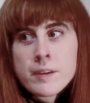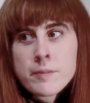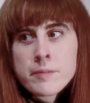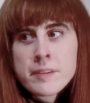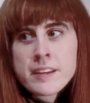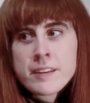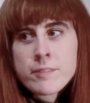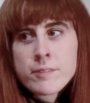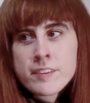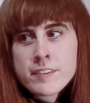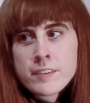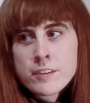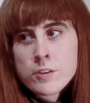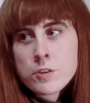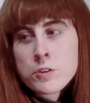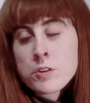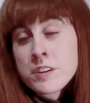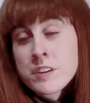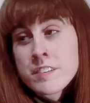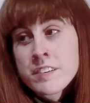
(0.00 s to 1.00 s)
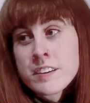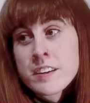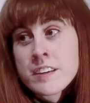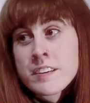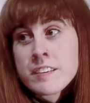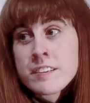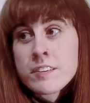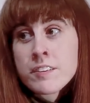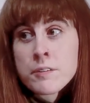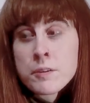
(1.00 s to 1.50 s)
I mean, it was in the North Sea,
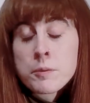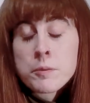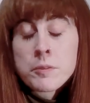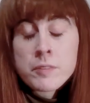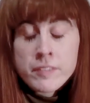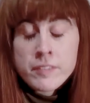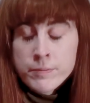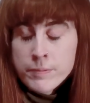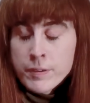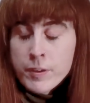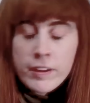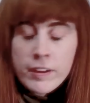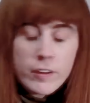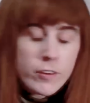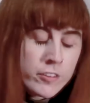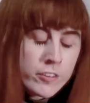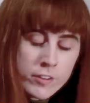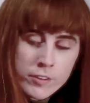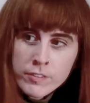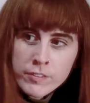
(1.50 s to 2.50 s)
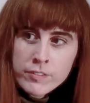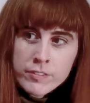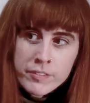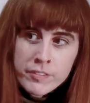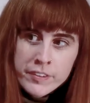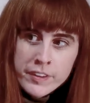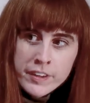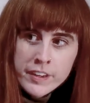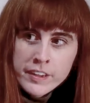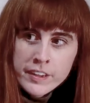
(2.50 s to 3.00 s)
so it was also, I
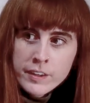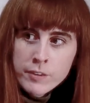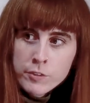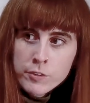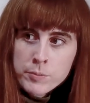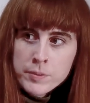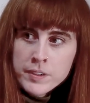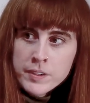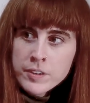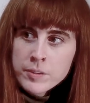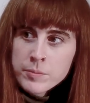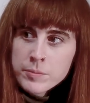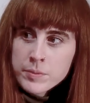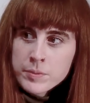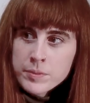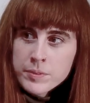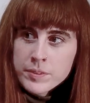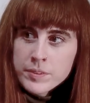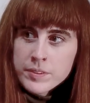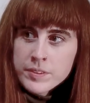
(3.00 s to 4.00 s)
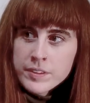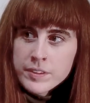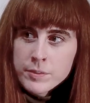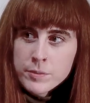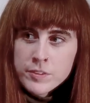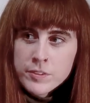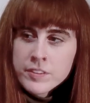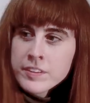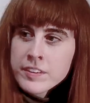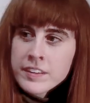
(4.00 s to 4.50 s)
felt like I was beaten up. It
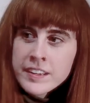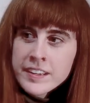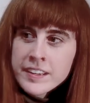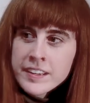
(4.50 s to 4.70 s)
wasn't like...